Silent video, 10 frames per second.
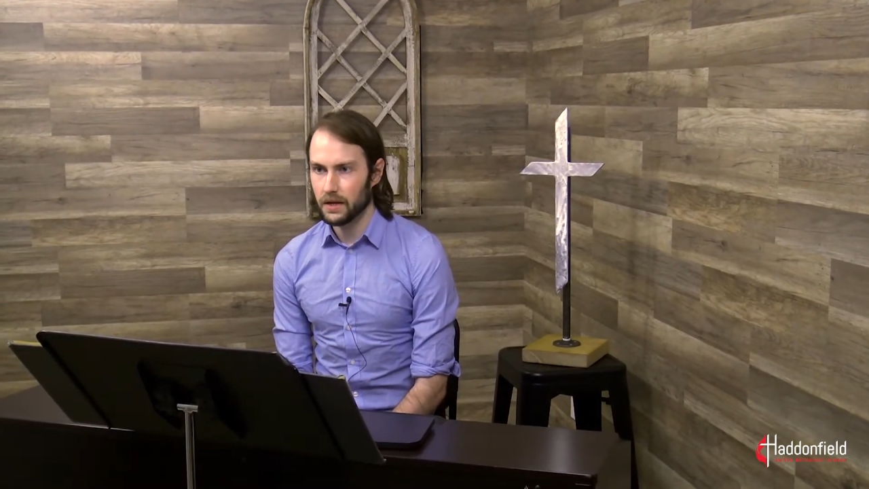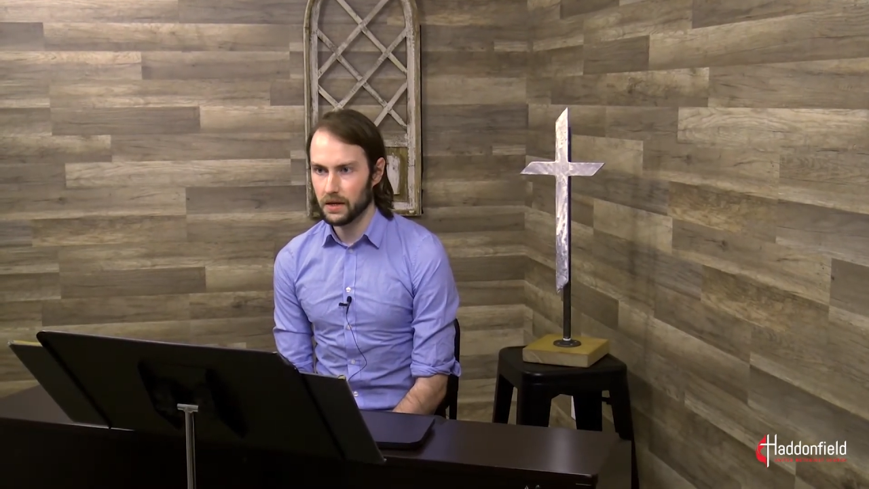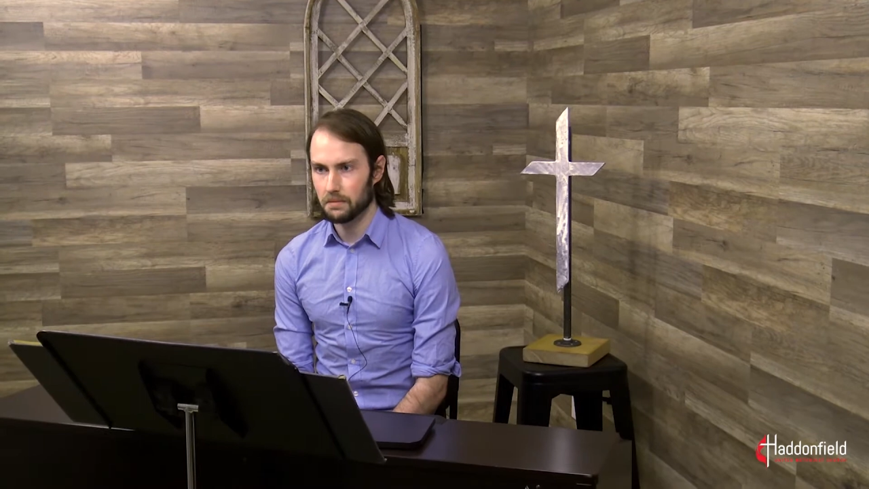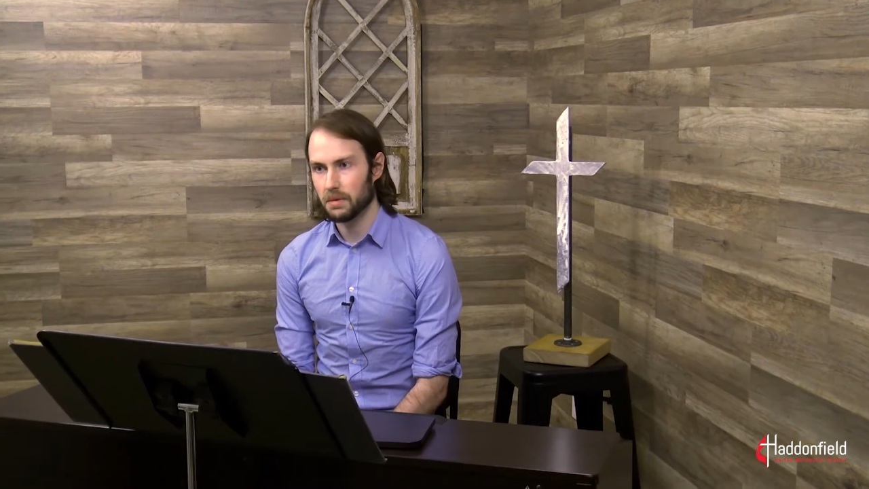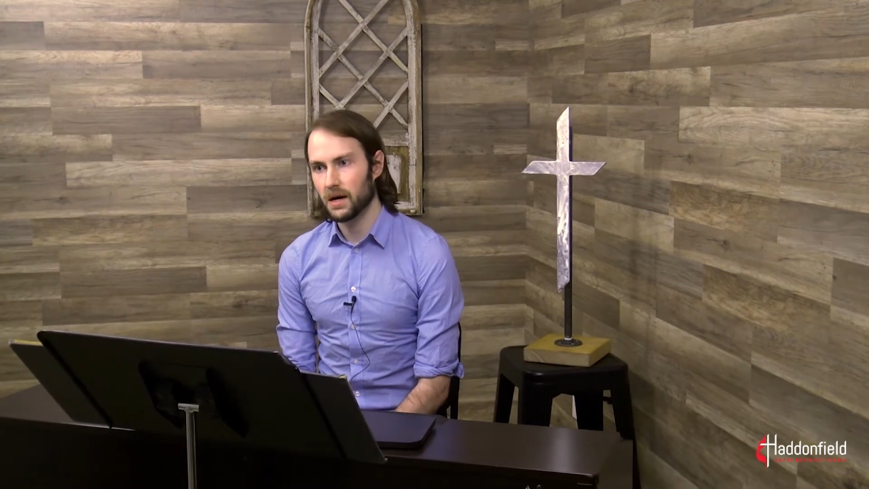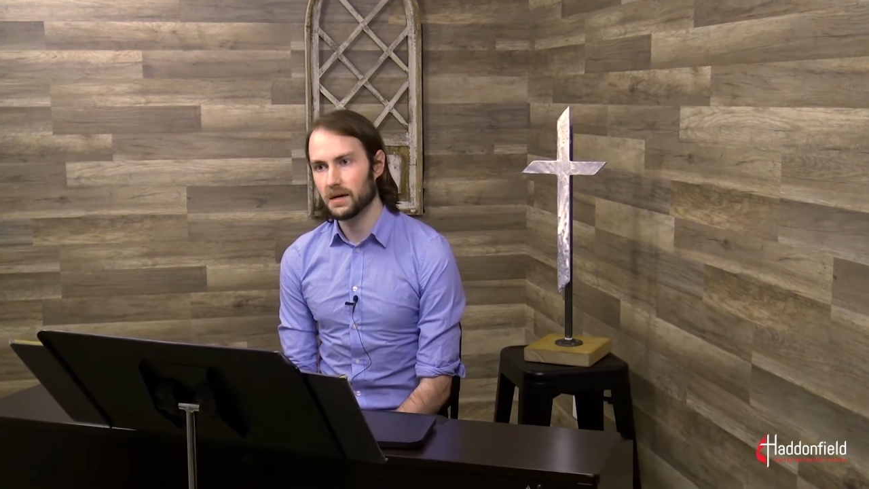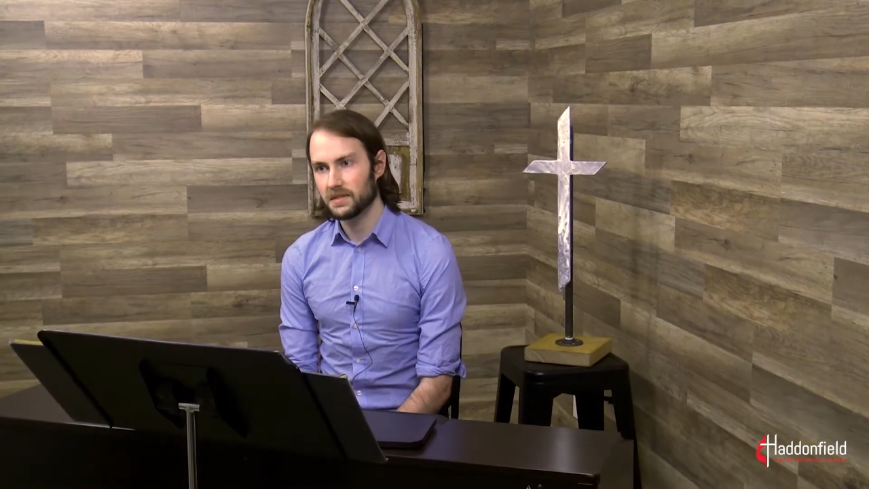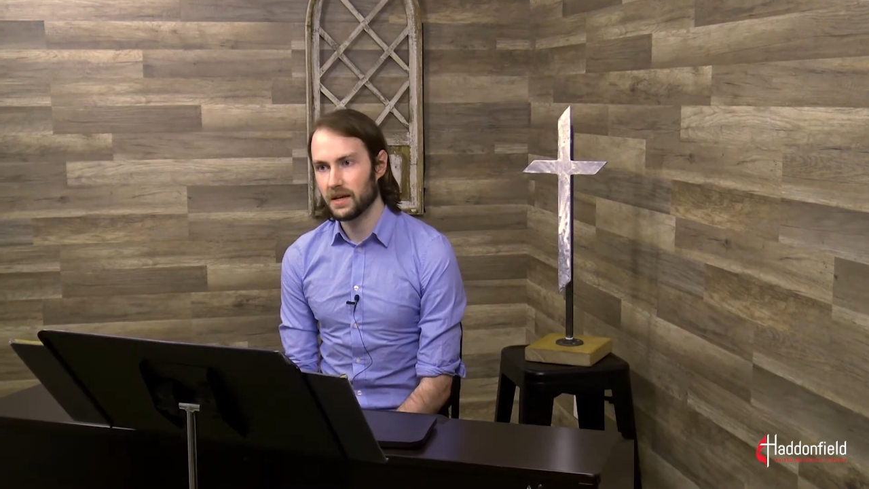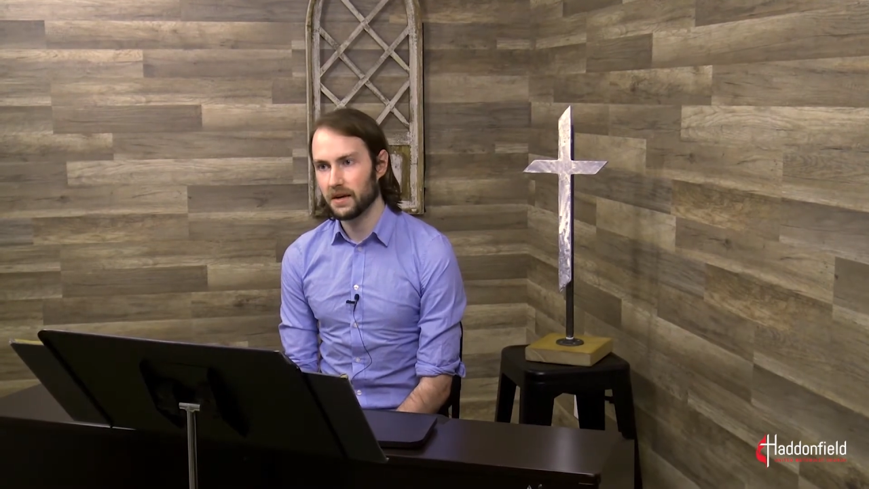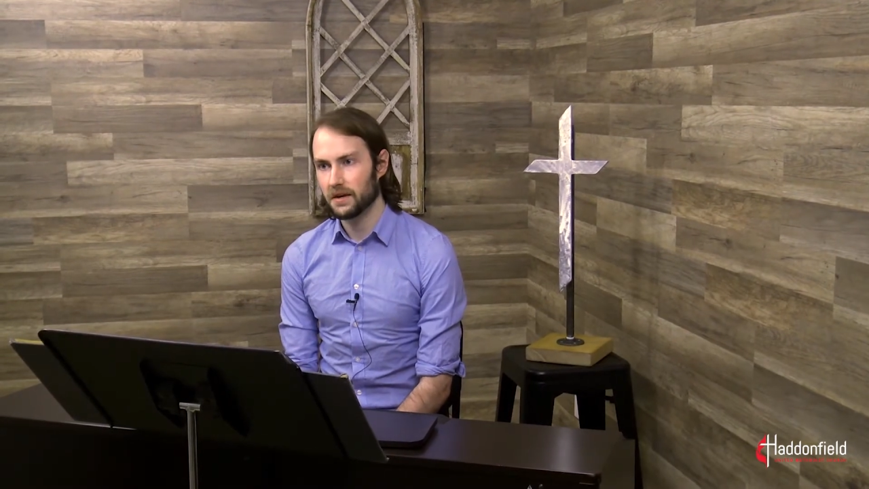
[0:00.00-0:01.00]
in
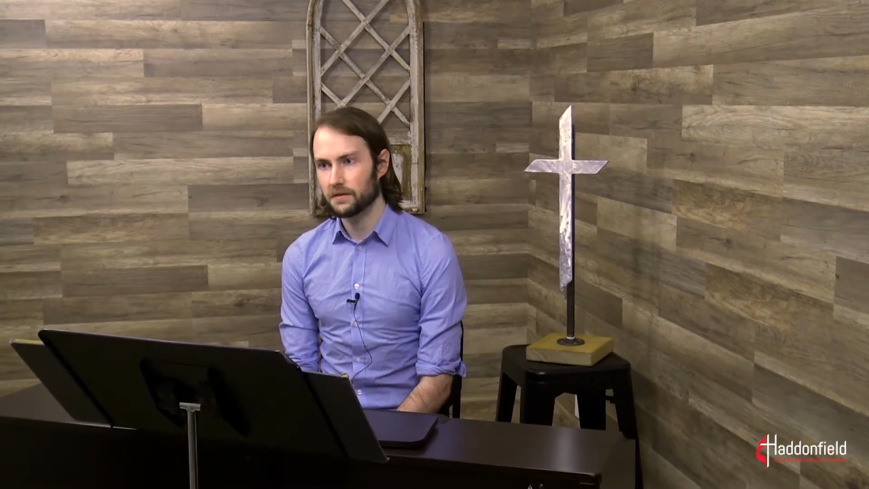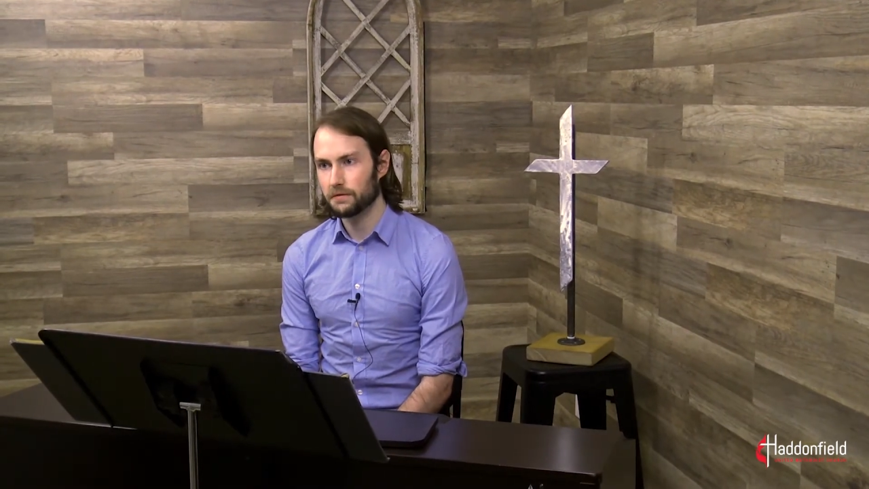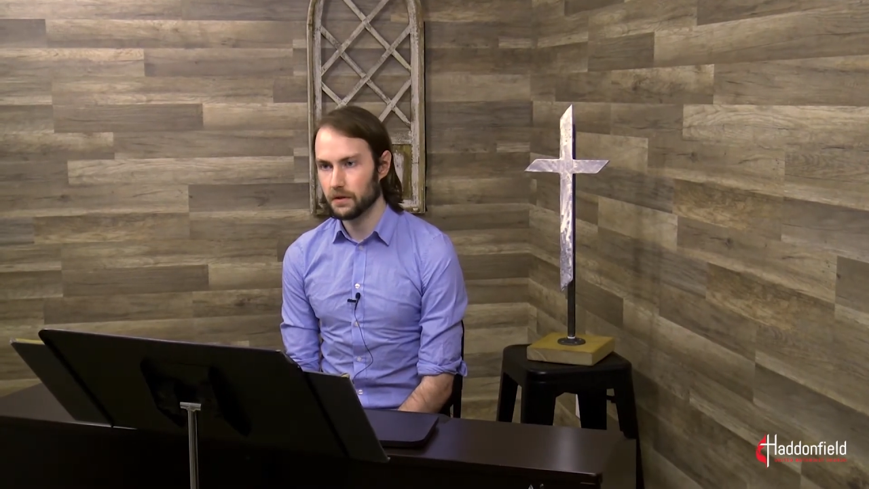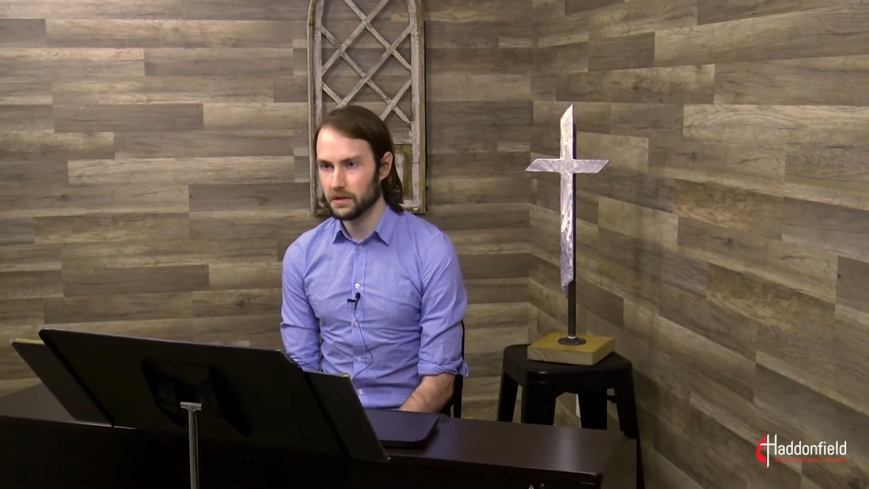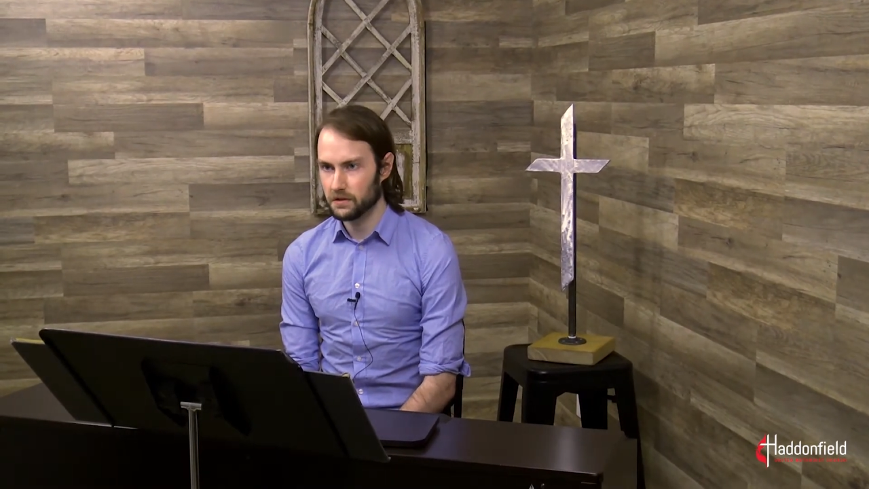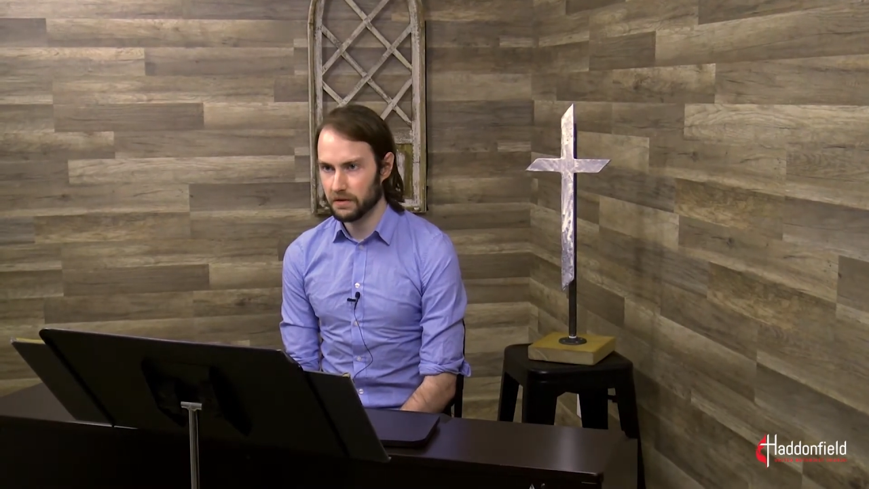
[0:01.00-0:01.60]
Bach's hand for this